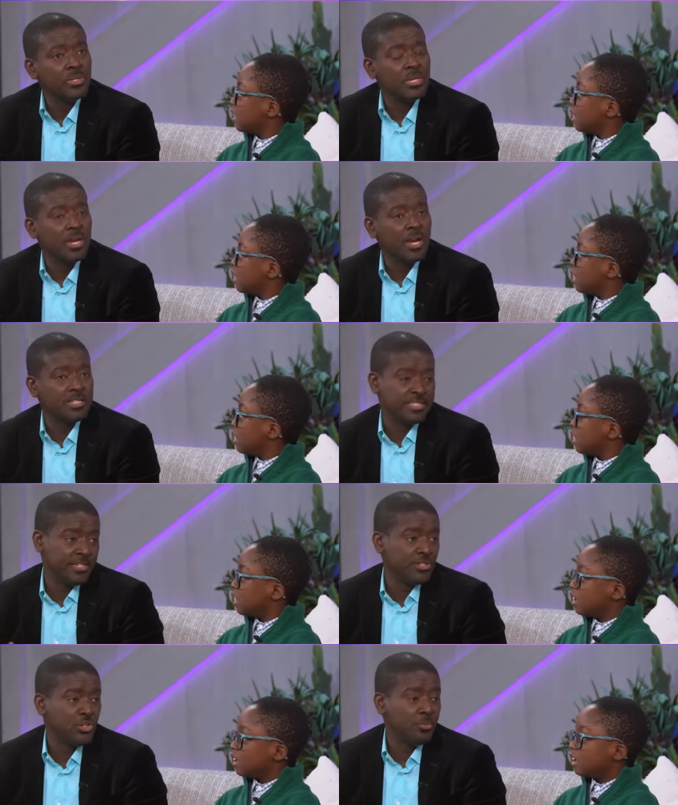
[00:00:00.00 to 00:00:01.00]
Speaker 1: he had
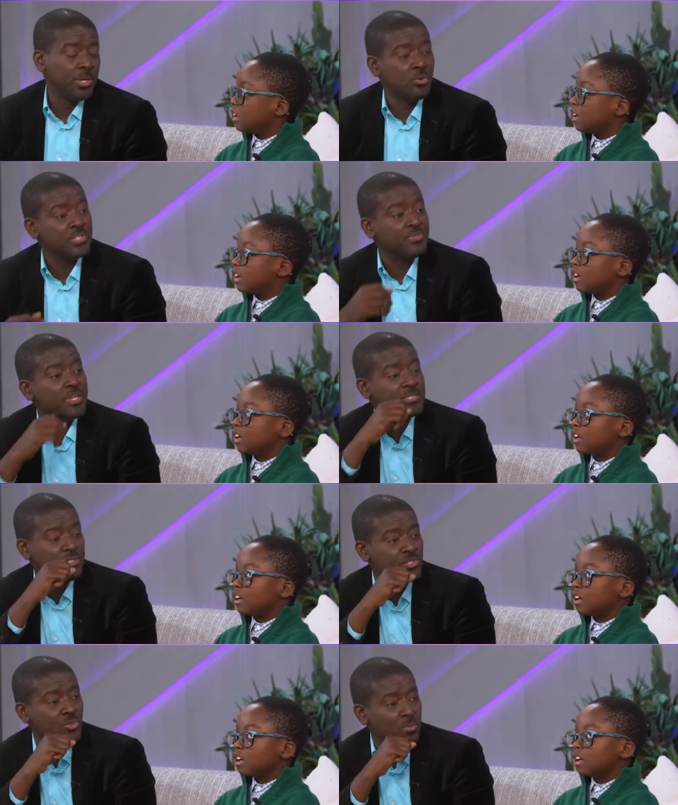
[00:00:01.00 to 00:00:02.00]
G tube. It was first
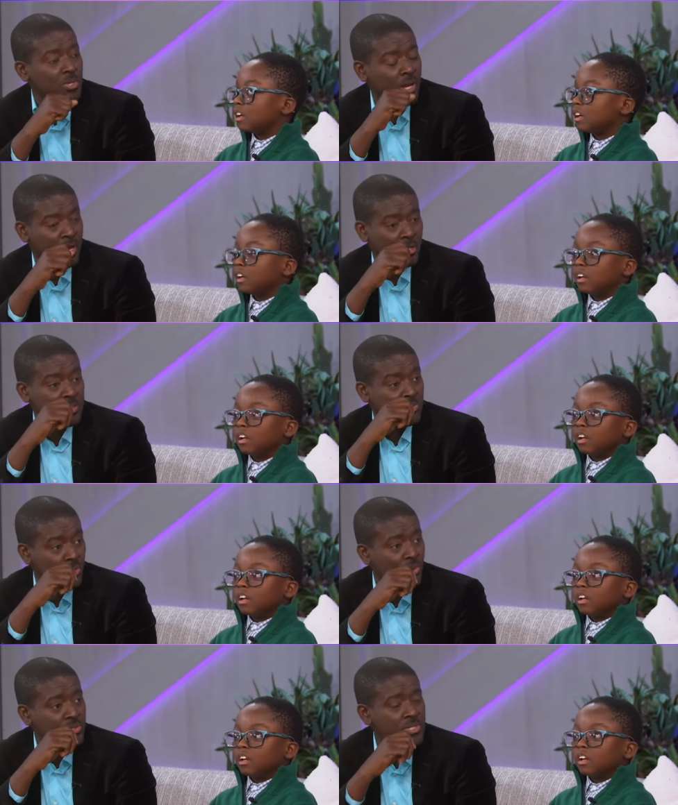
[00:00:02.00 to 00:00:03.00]
in his, uh, his
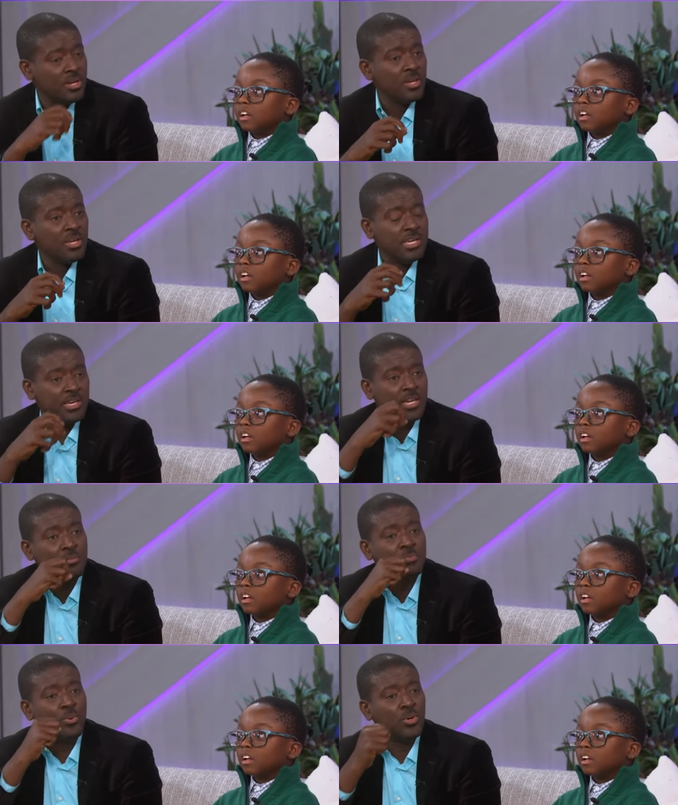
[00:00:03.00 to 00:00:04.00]
nose. He
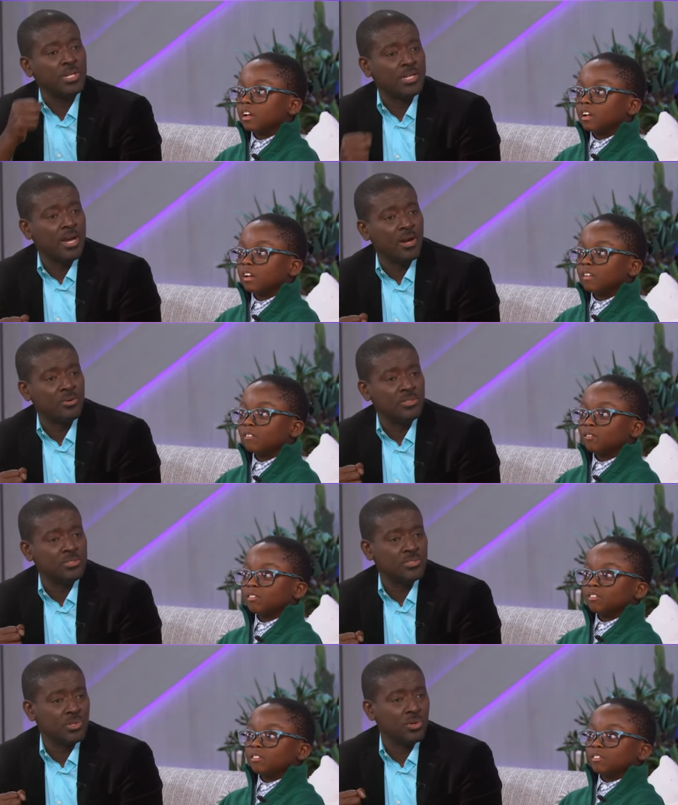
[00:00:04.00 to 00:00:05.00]
kept pulling it out,
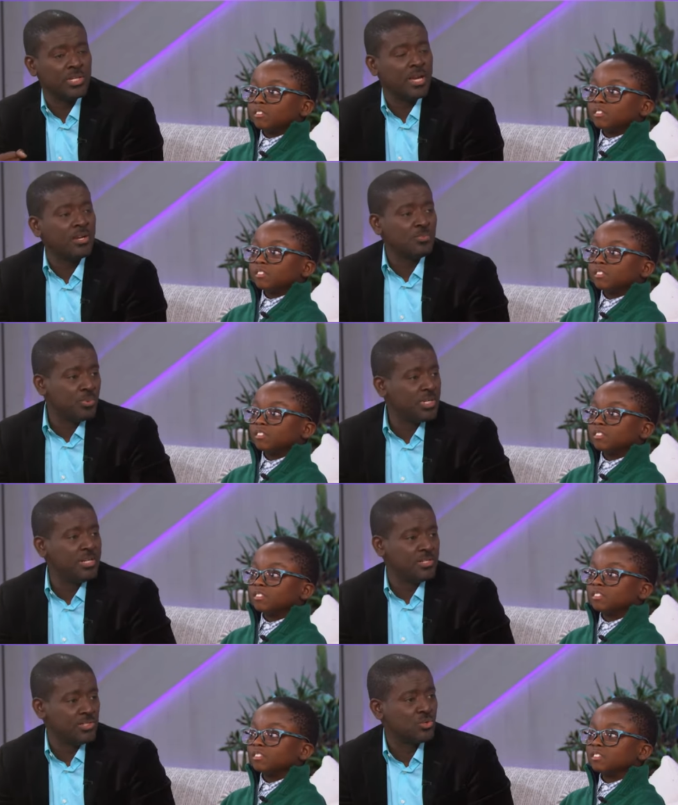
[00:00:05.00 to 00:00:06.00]
so they had to put
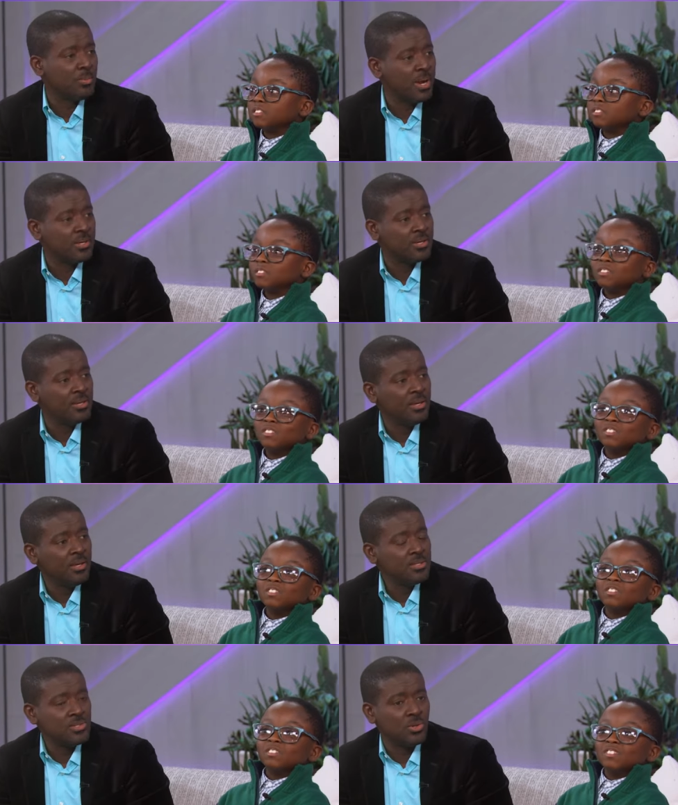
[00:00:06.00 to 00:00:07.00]
it in his stomach.
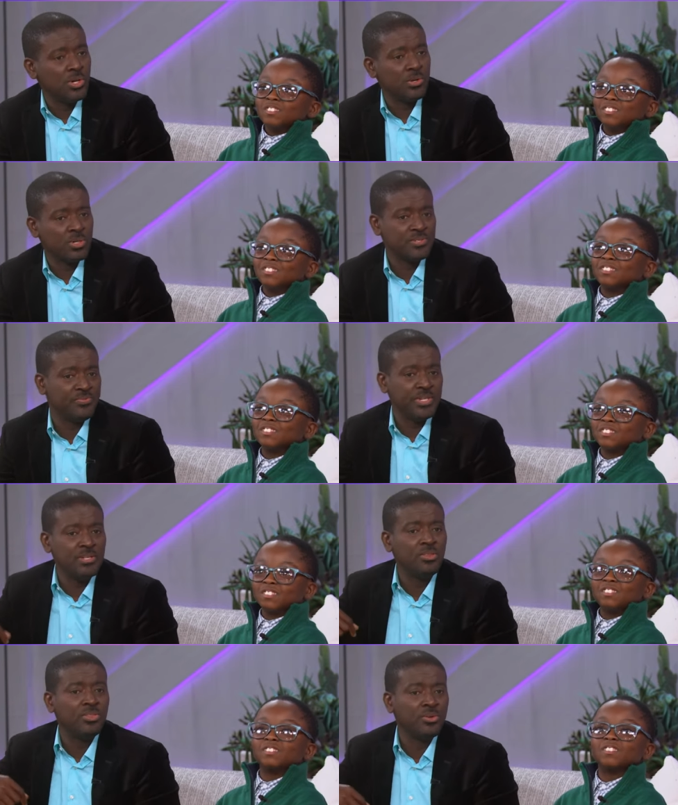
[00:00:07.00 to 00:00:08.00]
So he was
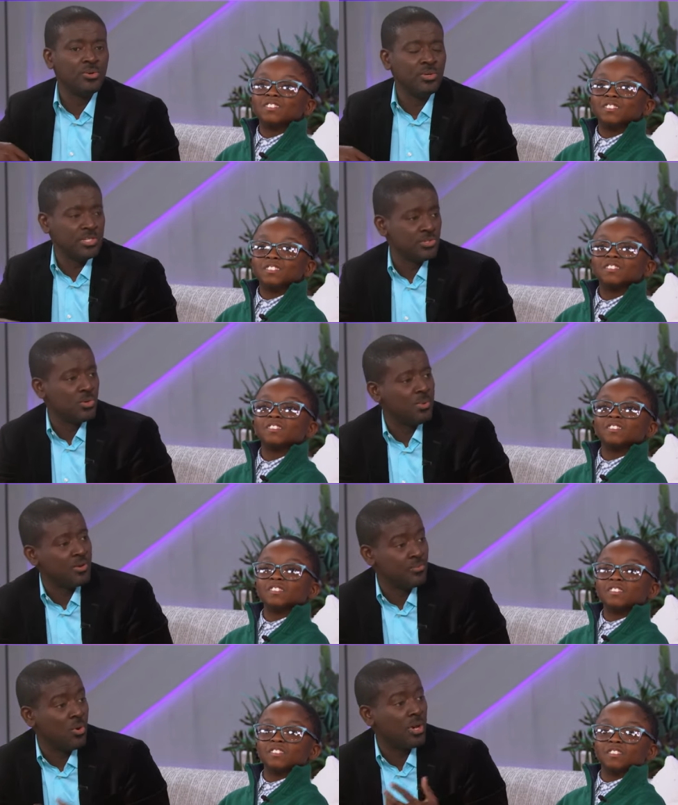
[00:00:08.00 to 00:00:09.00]
feeding through his
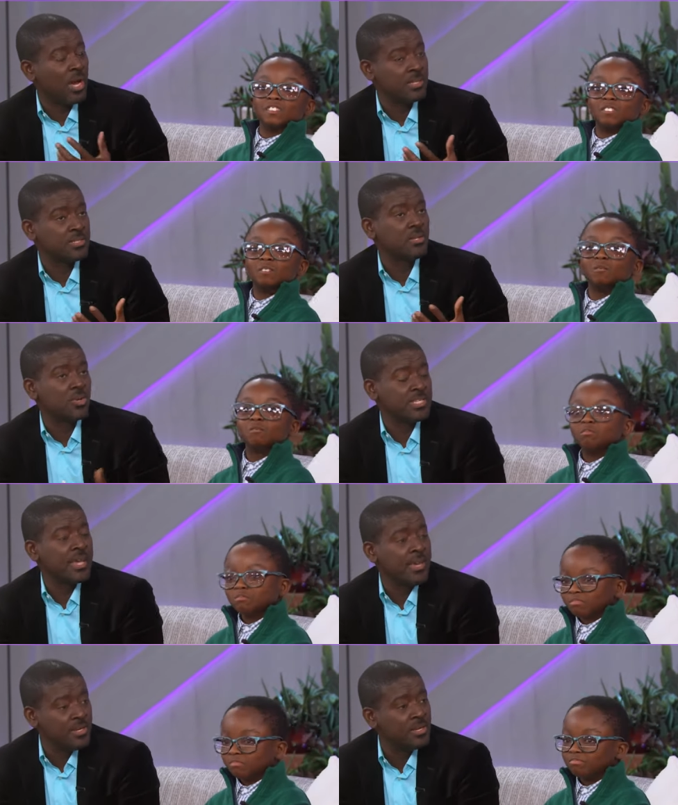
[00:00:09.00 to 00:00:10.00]
stomach for until he was
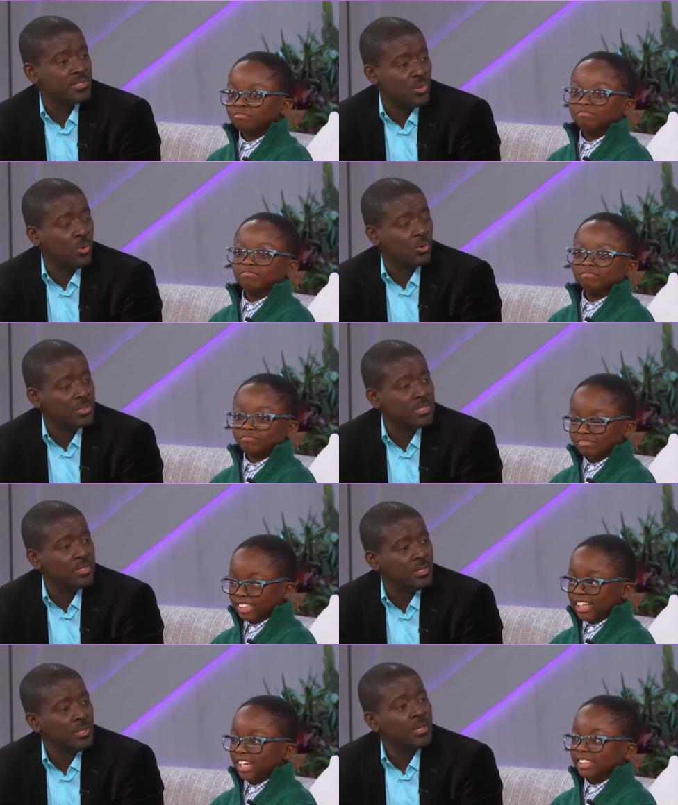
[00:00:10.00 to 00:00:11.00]
eight years old.
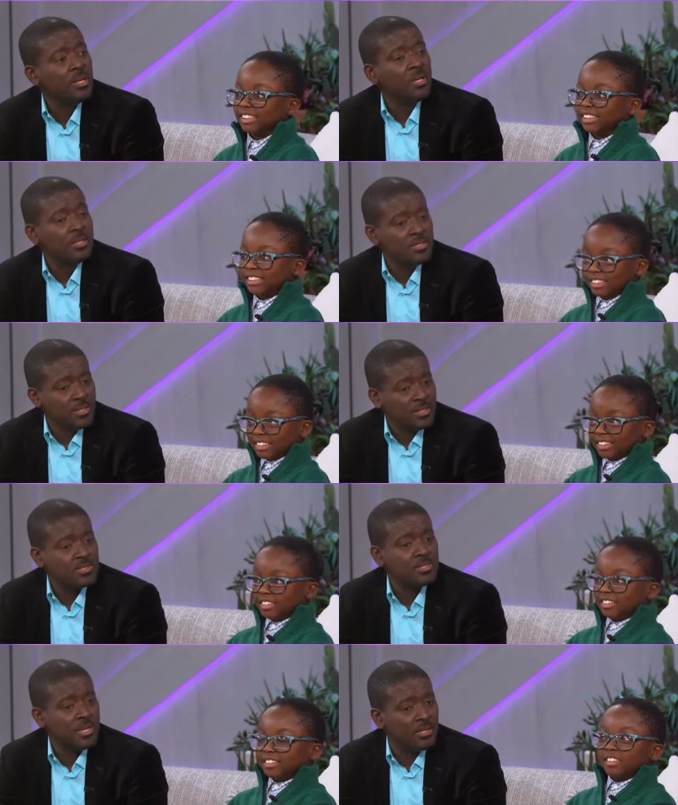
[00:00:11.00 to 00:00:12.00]
Yes. Wow.
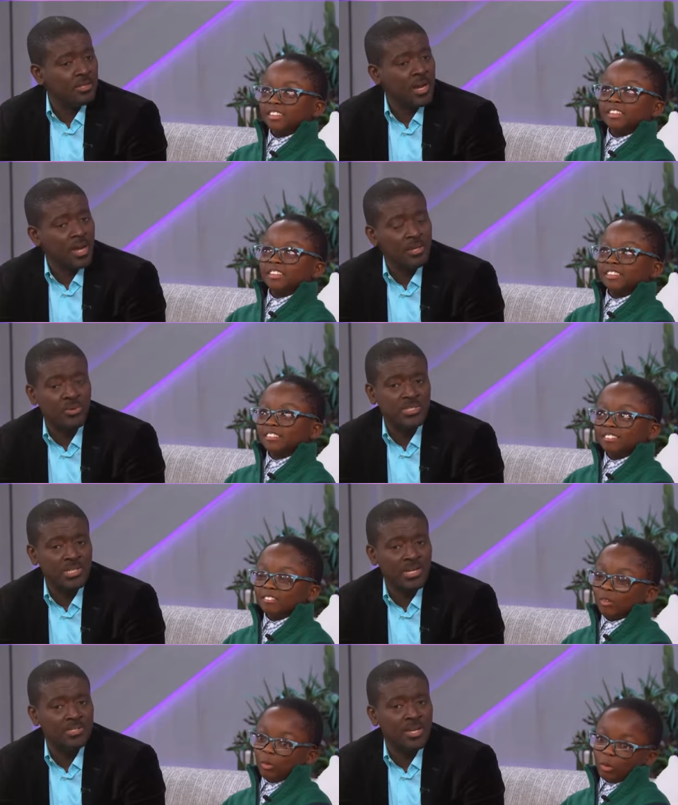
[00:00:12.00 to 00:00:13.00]
Yes, and uh, he was
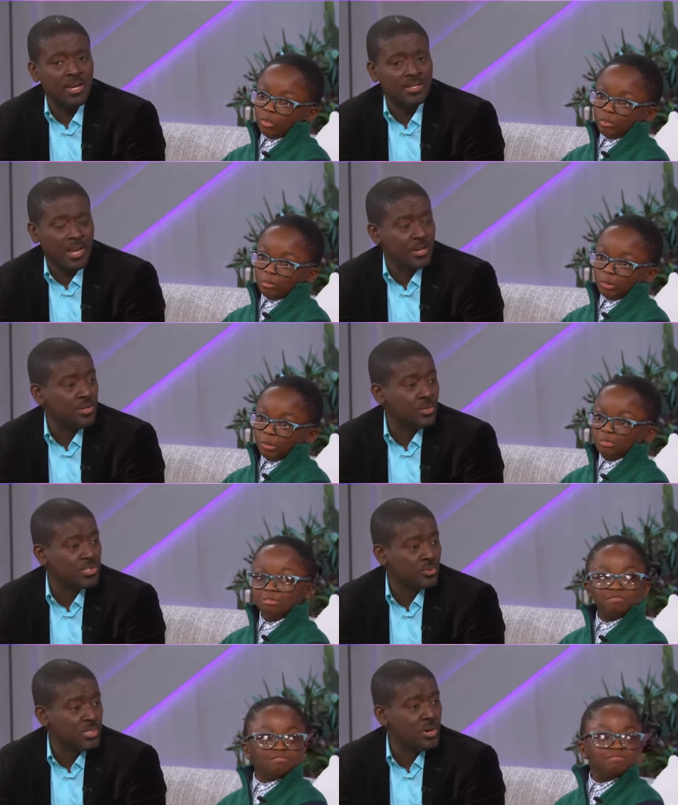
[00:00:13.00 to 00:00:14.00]
later
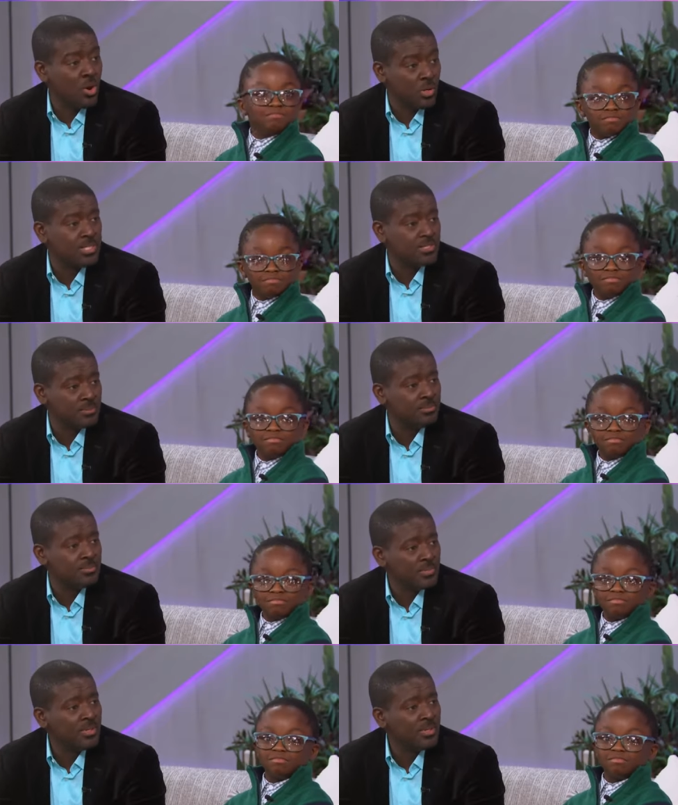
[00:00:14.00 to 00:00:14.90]
diagnosed with autism.